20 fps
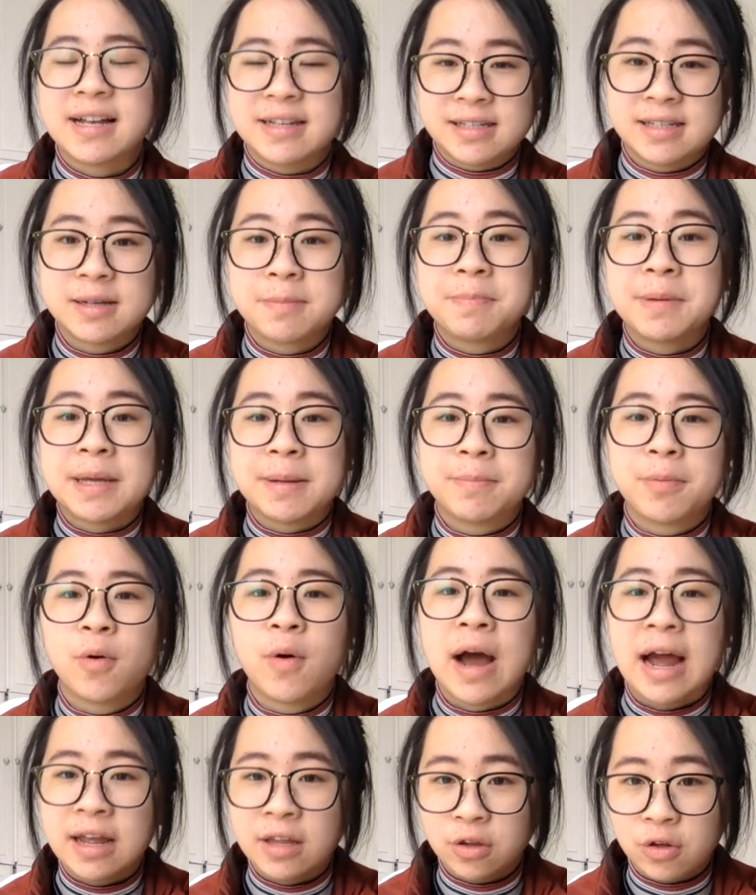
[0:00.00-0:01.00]
as the
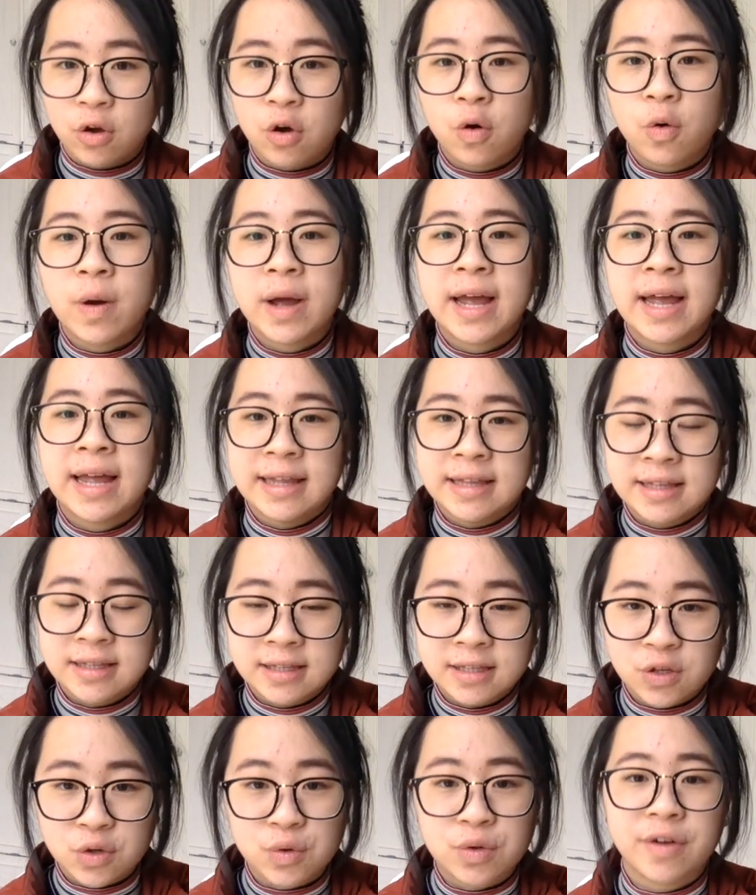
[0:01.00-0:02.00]
people I know
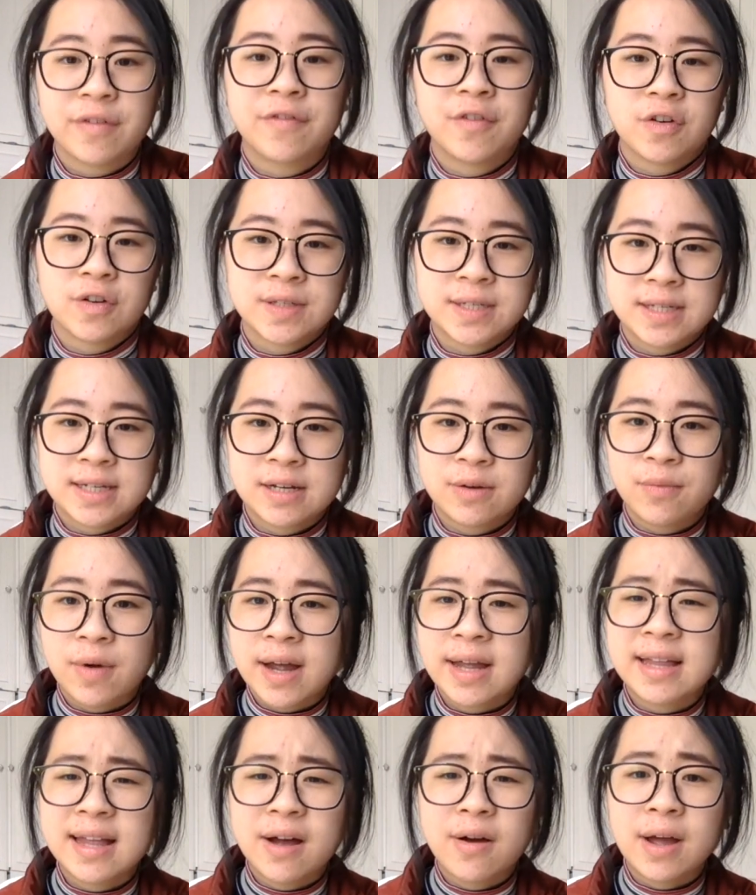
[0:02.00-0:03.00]
in university
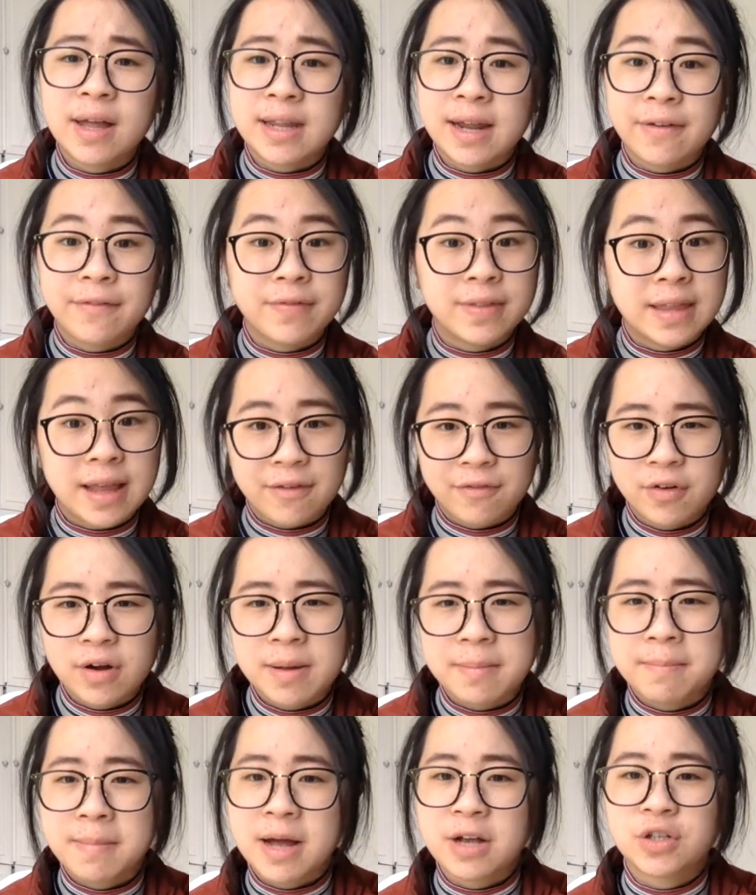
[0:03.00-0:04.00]
right now, and I've never
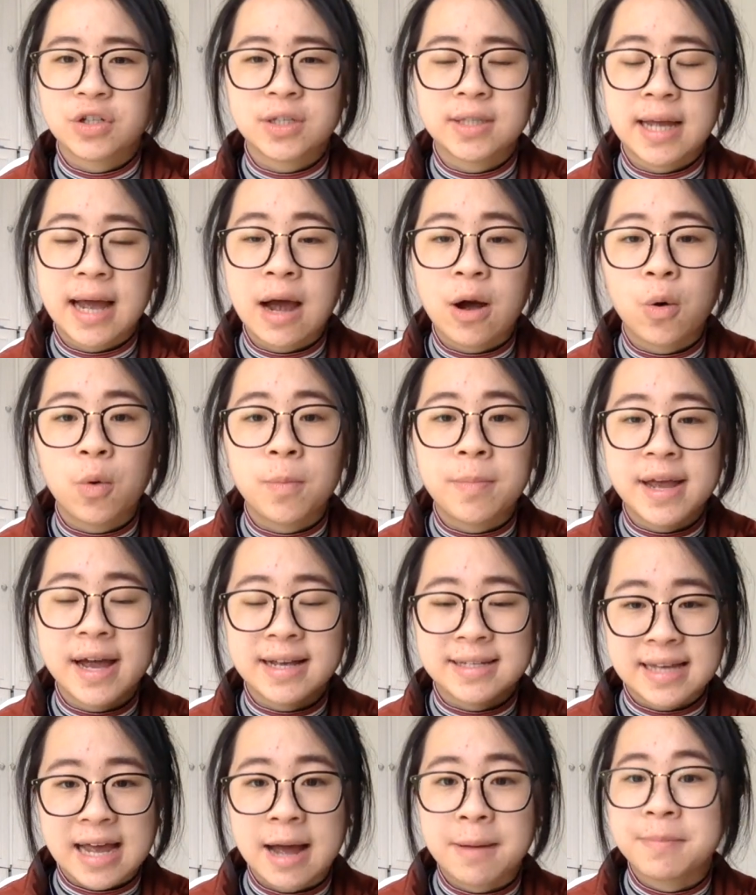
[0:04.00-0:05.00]
imagined that I would be
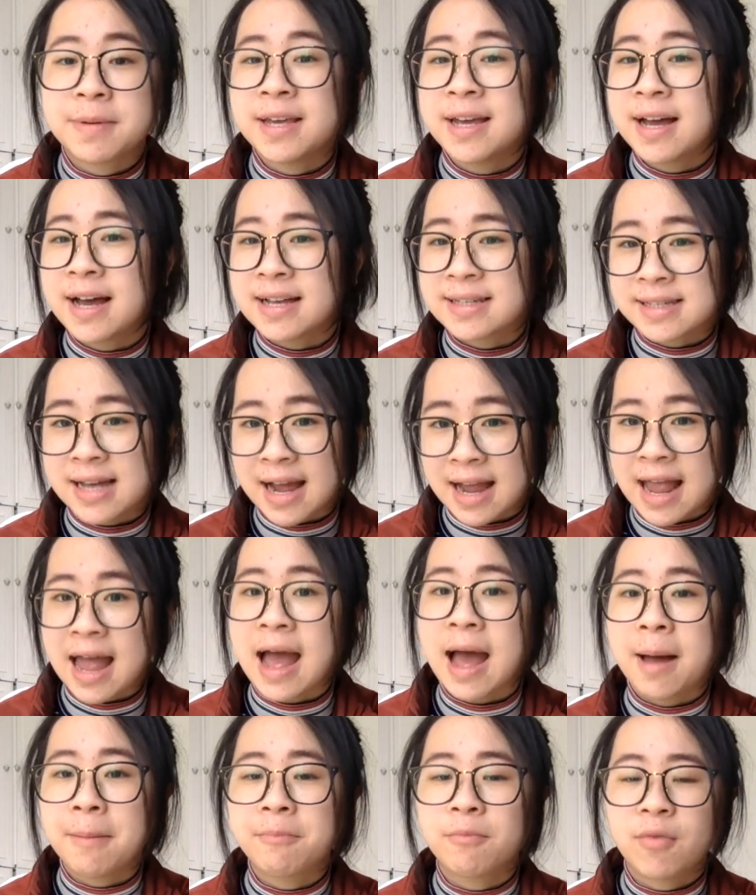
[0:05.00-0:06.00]
as happy as I
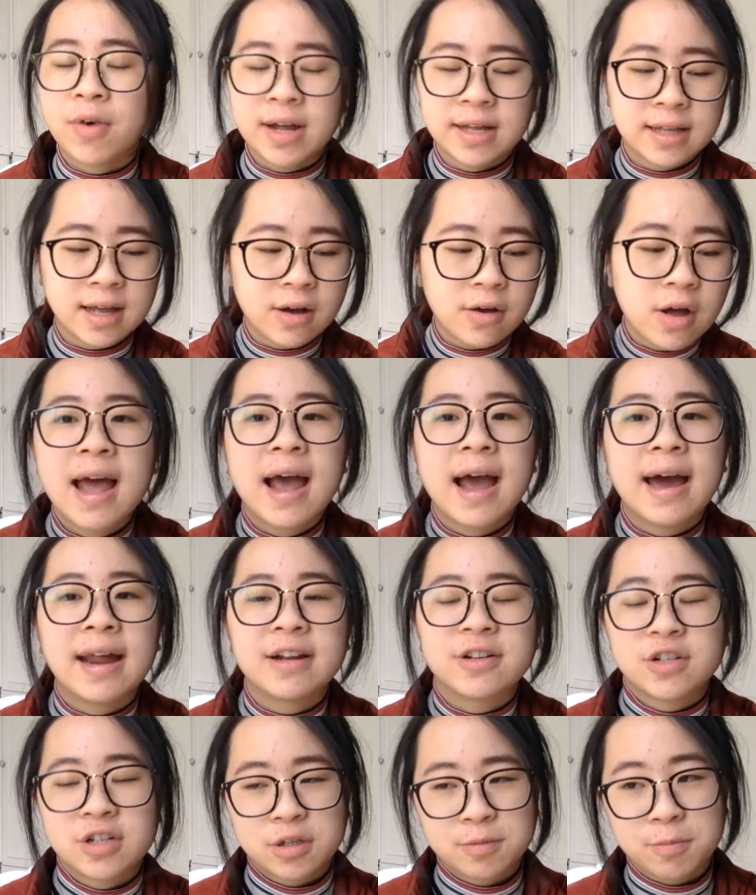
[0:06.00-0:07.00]
am right now, and
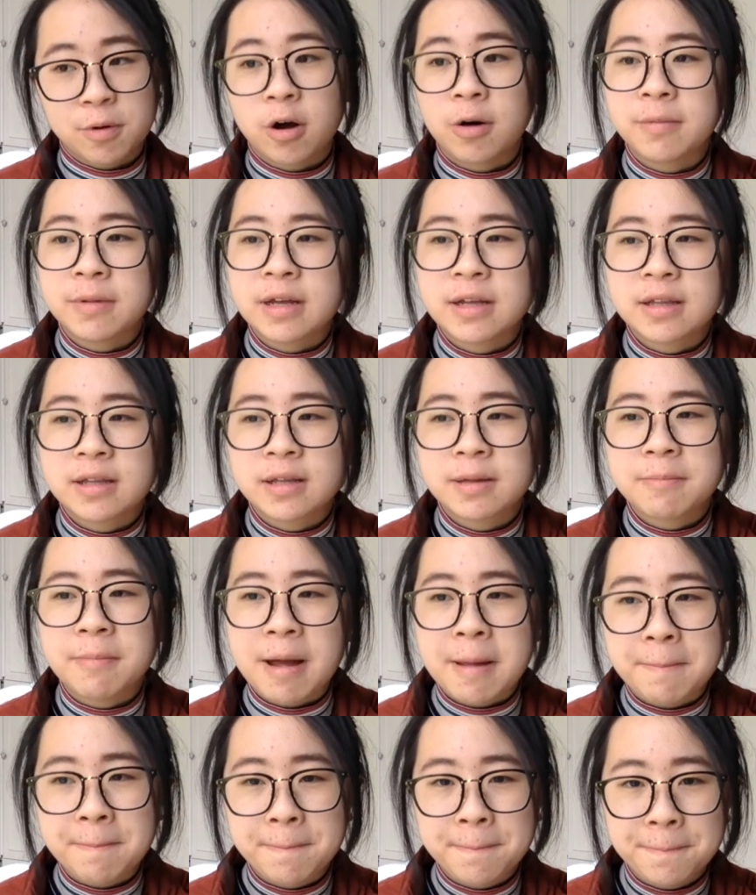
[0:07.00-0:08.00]
it's just probably
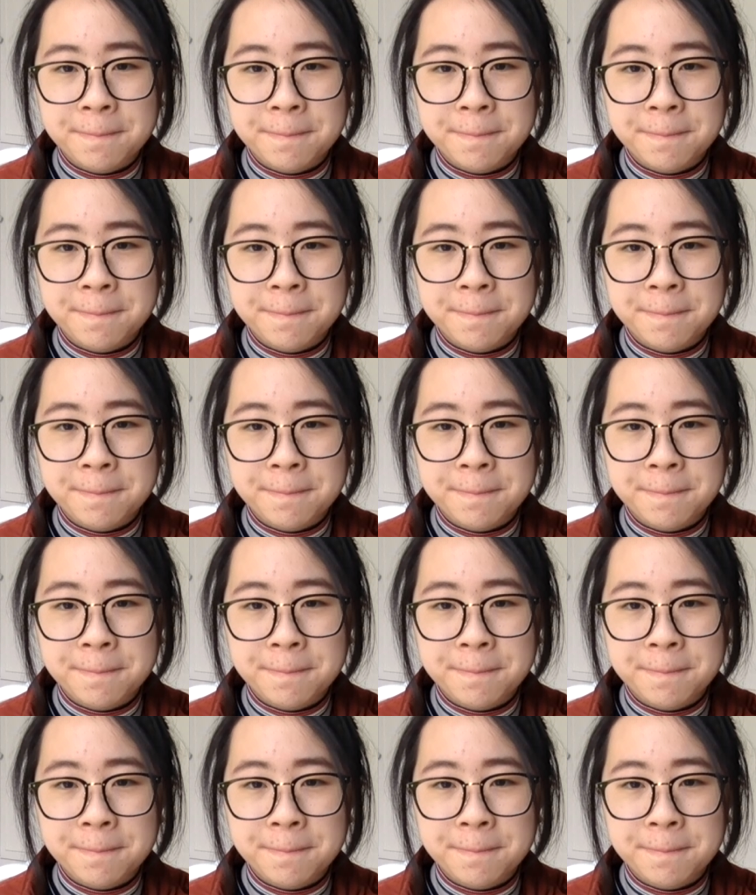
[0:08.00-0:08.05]
my